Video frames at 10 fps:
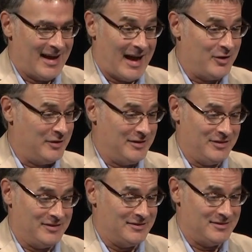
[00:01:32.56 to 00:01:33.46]
I don't
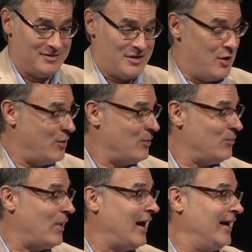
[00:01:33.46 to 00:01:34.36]
even know
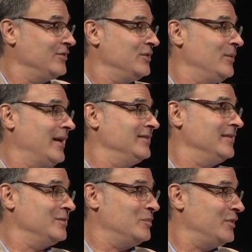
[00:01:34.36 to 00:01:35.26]
why I should write
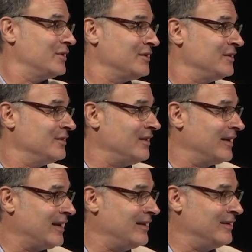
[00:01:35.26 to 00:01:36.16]
this book.
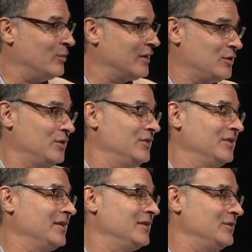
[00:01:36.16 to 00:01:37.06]
Like, what good is
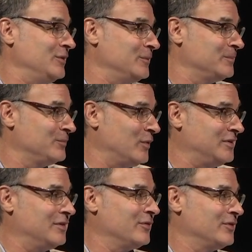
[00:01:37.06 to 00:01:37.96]
it going to do? What
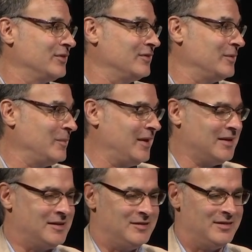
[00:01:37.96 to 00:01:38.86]
difference does it
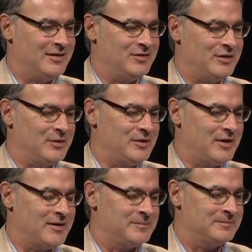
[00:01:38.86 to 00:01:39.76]
make? And he says,
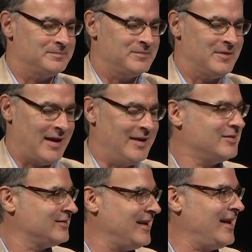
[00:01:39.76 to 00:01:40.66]
Dahr, I
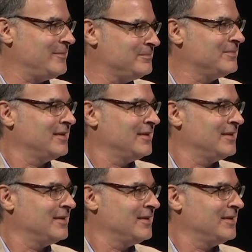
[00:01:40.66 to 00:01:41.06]
understand.